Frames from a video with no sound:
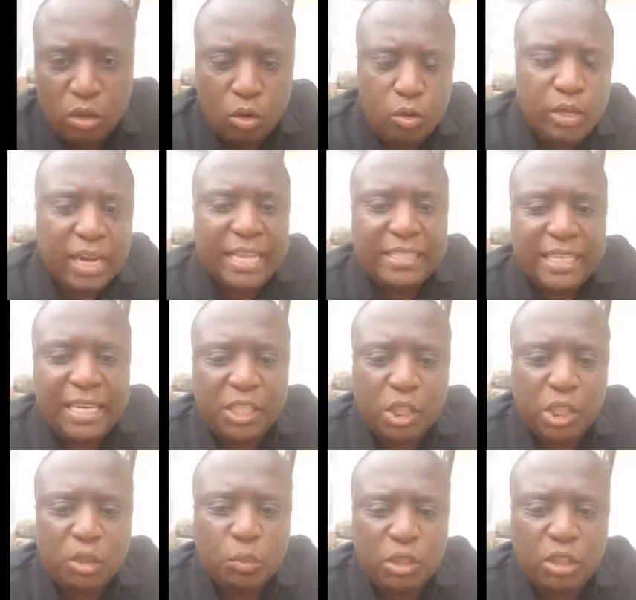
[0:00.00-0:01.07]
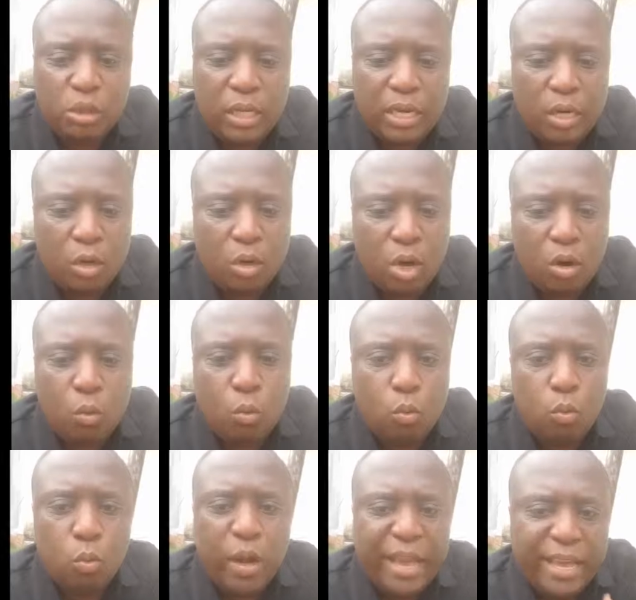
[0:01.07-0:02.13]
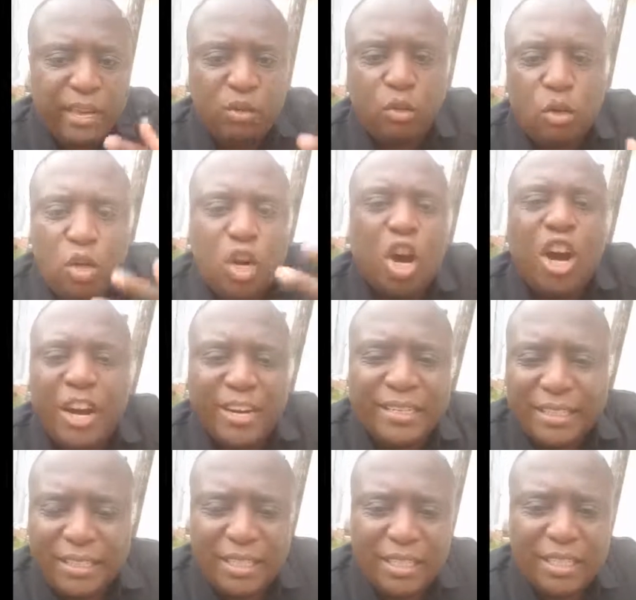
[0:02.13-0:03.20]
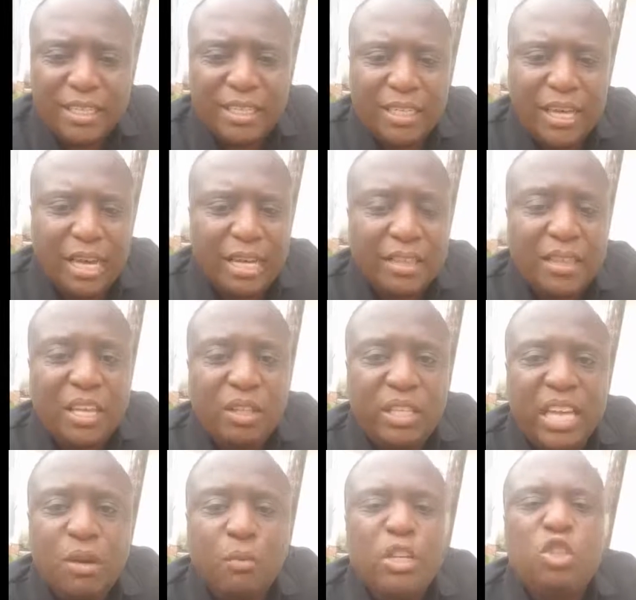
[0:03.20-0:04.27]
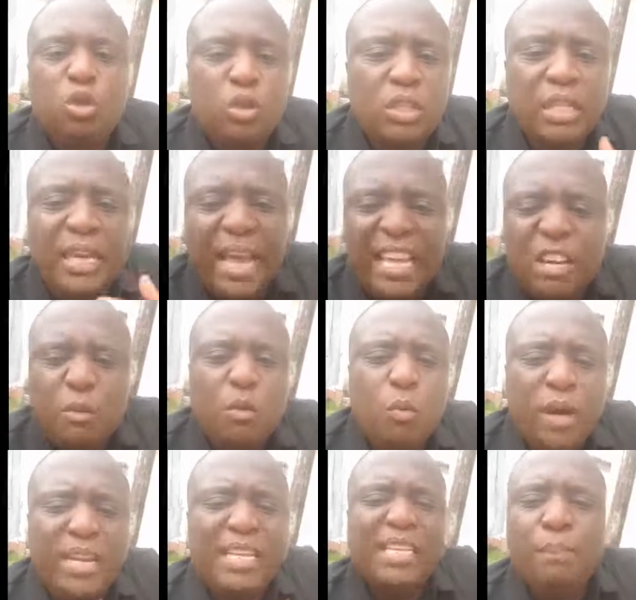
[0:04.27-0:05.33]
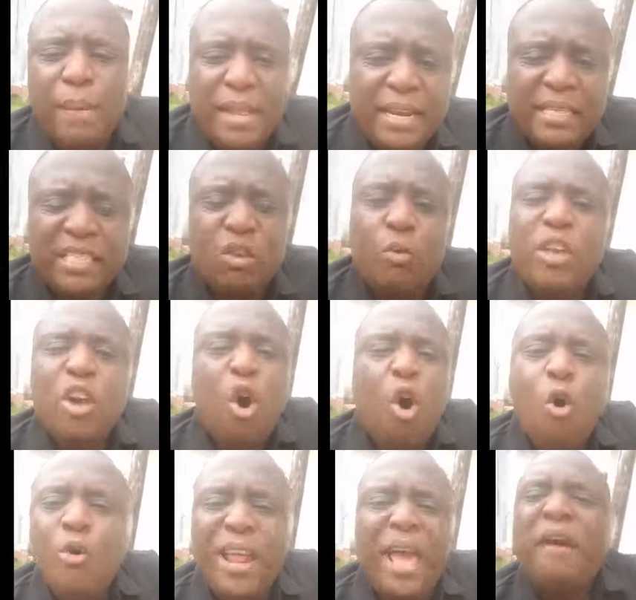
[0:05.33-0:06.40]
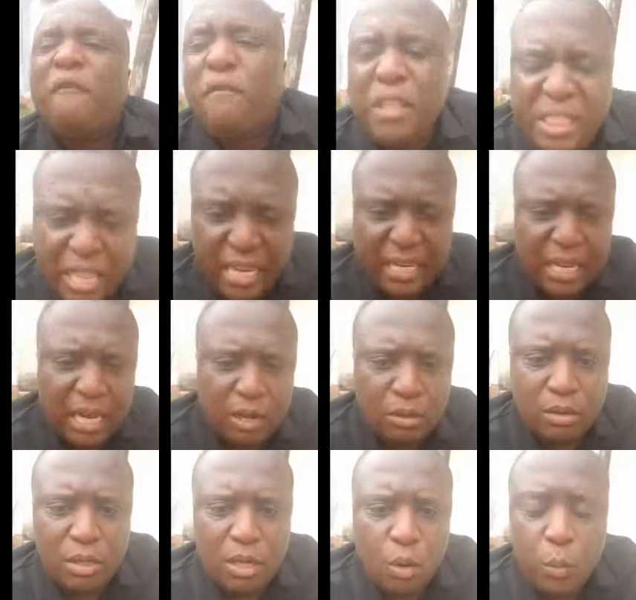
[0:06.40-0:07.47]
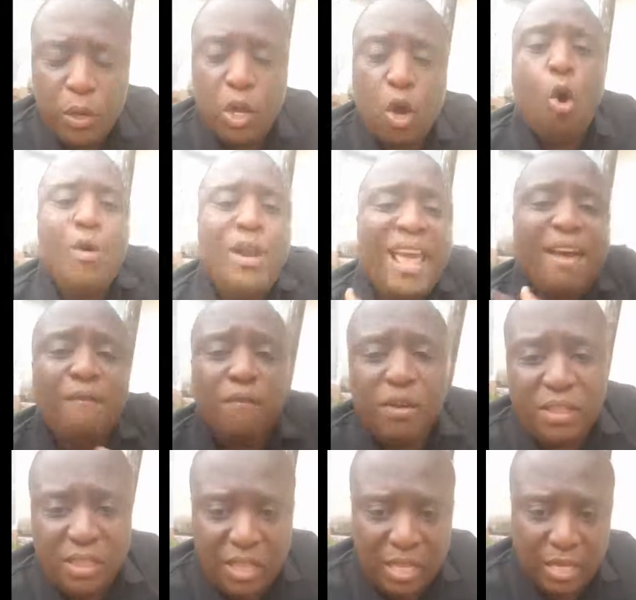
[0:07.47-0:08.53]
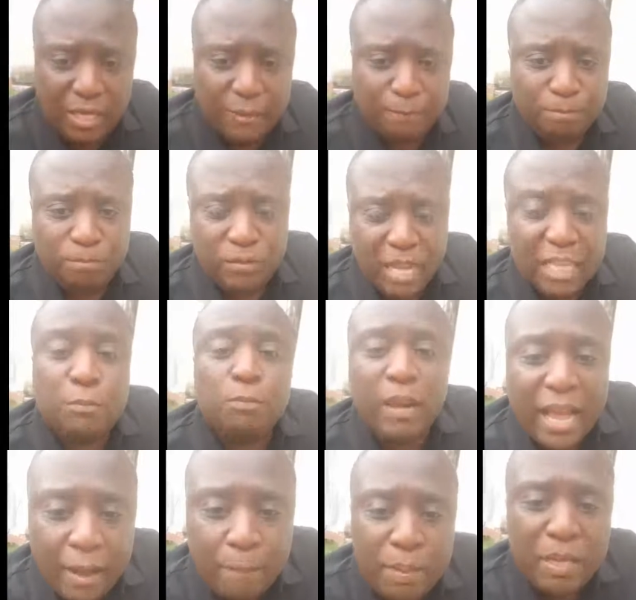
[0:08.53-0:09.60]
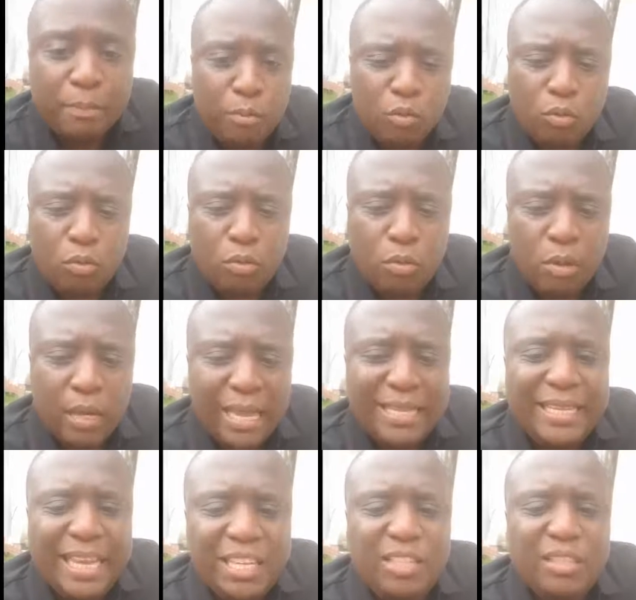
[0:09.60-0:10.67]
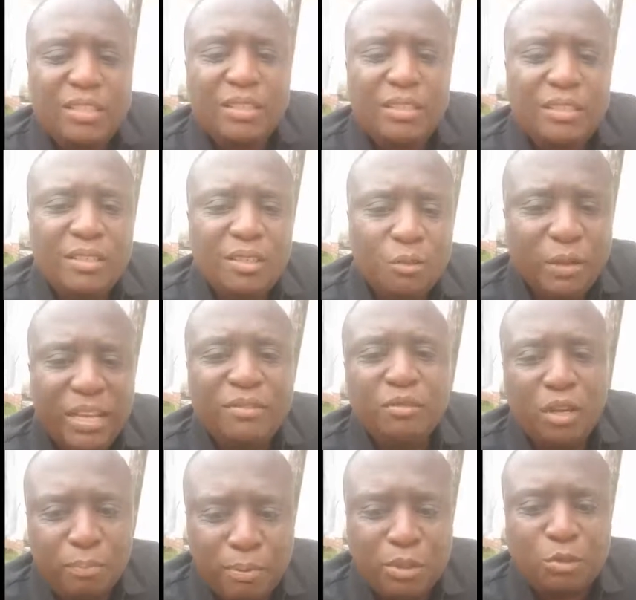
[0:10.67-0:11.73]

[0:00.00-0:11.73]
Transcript: And I think then we took the land and we won independence. So we own everything now. We own everything as black people. And yet we have not produced jack shit. So, yeesh. Come on, guys.